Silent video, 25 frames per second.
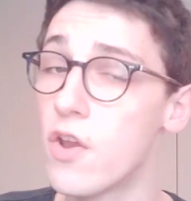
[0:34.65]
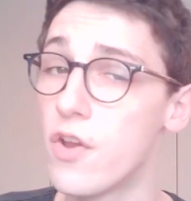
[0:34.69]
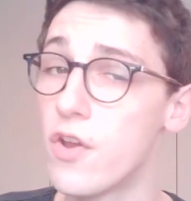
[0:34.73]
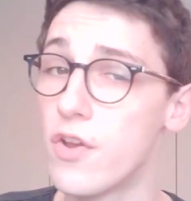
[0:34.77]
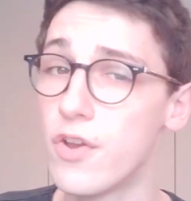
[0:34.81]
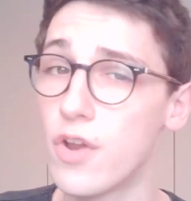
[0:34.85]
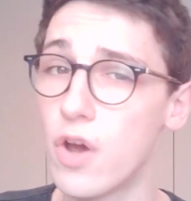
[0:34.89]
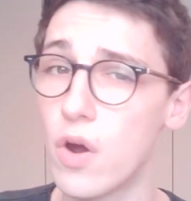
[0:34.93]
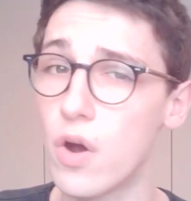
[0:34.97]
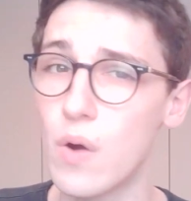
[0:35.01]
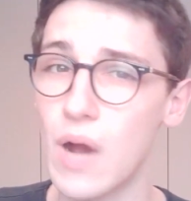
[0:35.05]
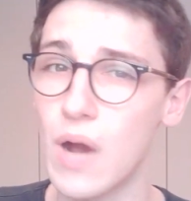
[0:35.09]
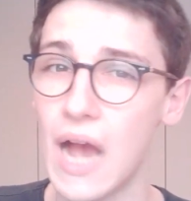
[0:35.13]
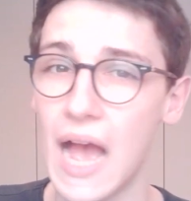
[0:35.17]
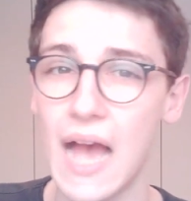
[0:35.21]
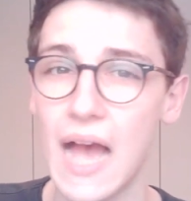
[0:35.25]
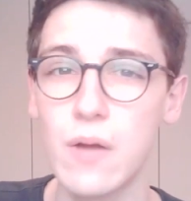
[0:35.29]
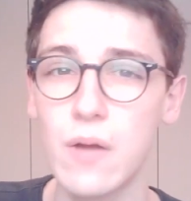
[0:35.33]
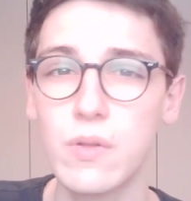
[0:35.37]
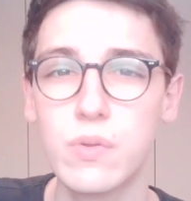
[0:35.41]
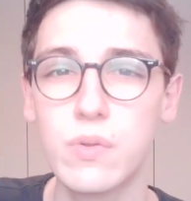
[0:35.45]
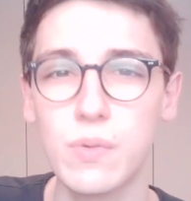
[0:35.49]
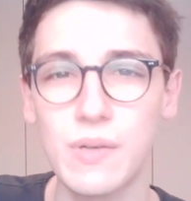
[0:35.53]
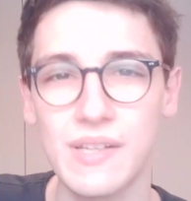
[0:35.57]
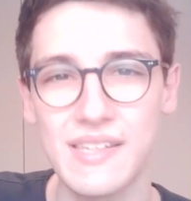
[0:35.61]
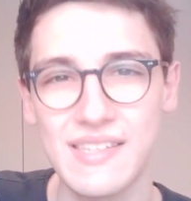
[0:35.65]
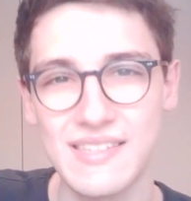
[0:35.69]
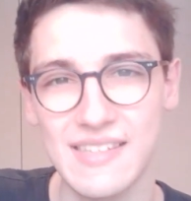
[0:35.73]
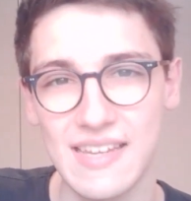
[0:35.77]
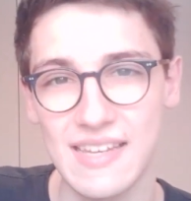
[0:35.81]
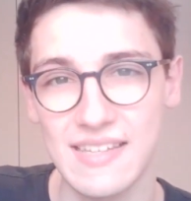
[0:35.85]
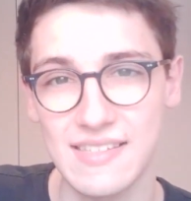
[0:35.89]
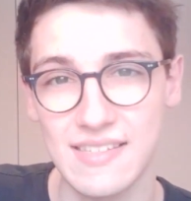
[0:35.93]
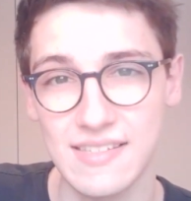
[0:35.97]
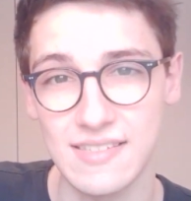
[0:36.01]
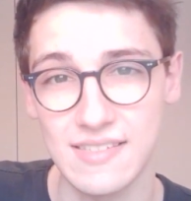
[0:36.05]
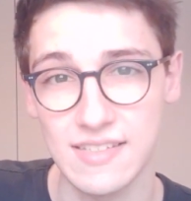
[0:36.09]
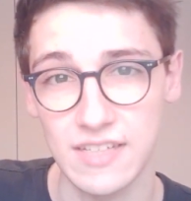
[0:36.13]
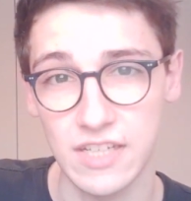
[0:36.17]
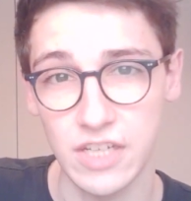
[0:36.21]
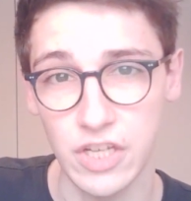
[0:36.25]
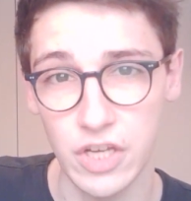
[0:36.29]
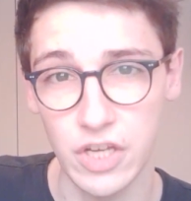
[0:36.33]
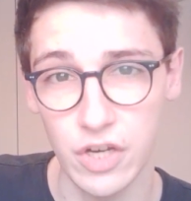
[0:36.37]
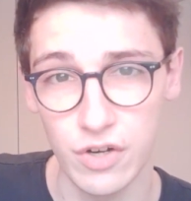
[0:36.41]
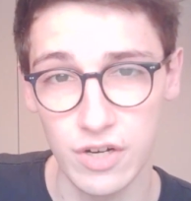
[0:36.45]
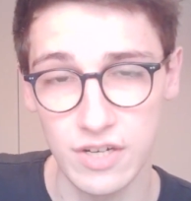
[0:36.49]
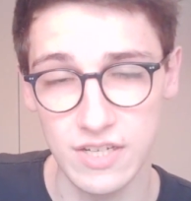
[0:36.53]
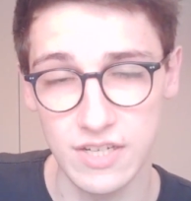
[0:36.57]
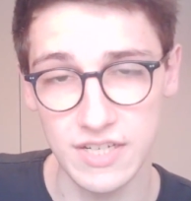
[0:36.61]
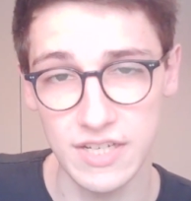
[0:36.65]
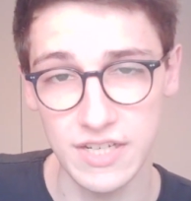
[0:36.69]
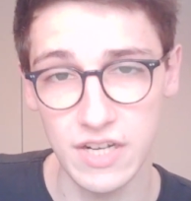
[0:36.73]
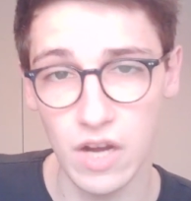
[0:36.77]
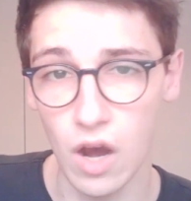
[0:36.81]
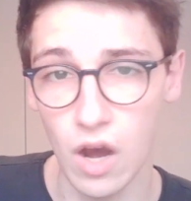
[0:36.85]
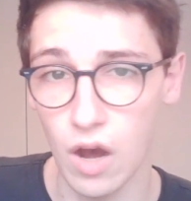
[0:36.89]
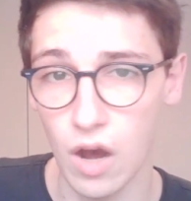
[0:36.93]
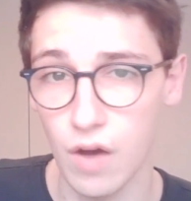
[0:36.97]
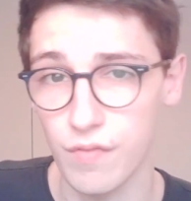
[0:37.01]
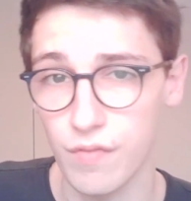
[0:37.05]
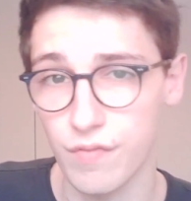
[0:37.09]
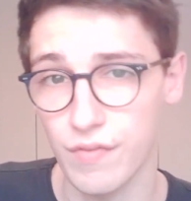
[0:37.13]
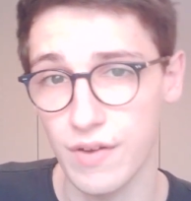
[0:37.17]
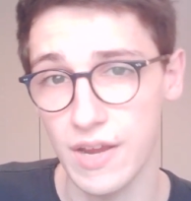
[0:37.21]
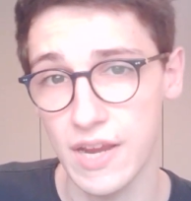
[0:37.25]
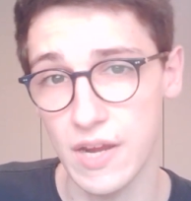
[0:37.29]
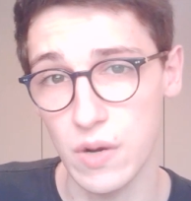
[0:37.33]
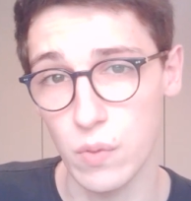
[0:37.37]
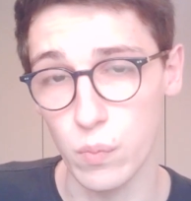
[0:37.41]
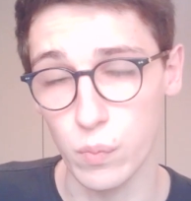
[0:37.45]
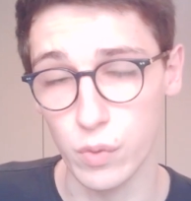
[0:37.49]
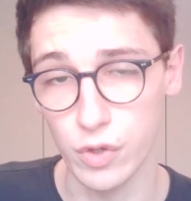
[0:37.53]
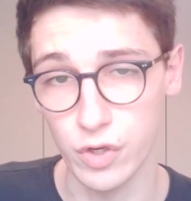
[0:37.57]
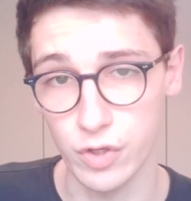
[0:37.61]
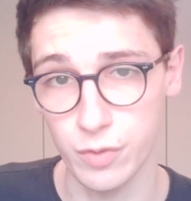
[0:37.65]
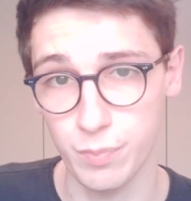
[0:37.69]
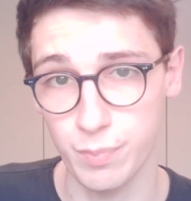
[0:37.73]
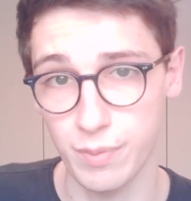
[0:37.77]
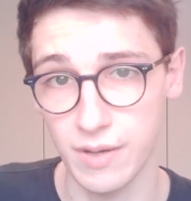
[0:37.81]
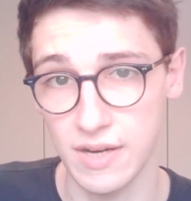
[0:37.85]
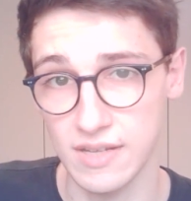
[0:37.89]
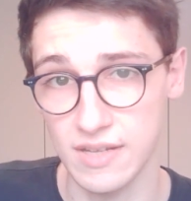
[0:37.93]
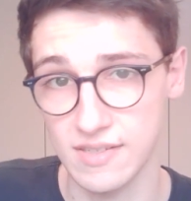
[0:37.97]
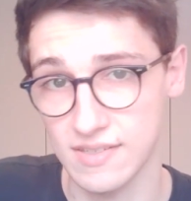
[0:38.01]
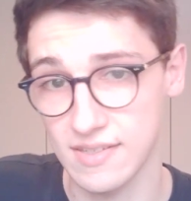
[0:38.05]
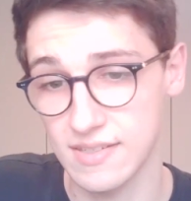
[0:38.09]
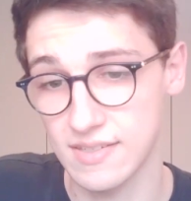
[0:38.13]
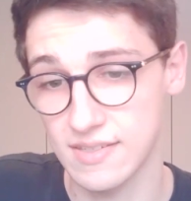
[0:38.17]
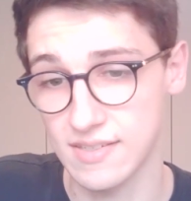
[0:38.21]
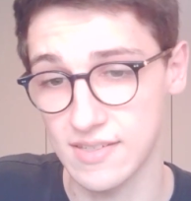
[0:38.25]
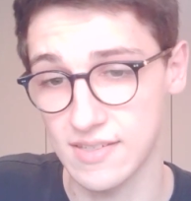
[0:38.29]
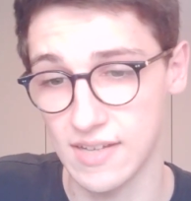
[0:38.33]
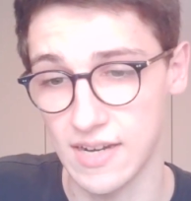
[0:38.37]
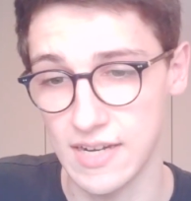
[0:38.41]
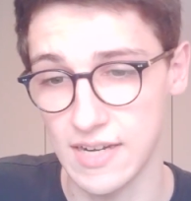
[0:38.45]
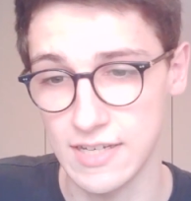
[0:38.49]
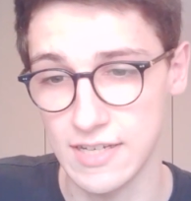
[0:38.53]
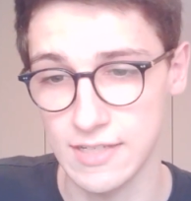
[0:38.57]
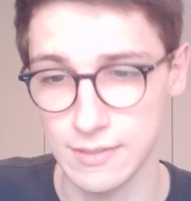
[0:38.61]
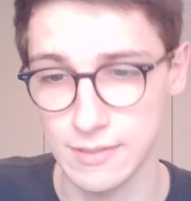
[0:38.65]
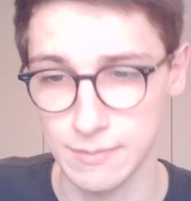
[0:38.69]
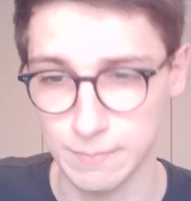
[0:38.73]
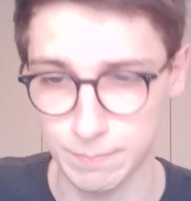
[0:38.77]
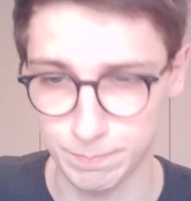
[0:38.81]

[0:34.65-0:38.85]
know how to assess the security of a WordPress site.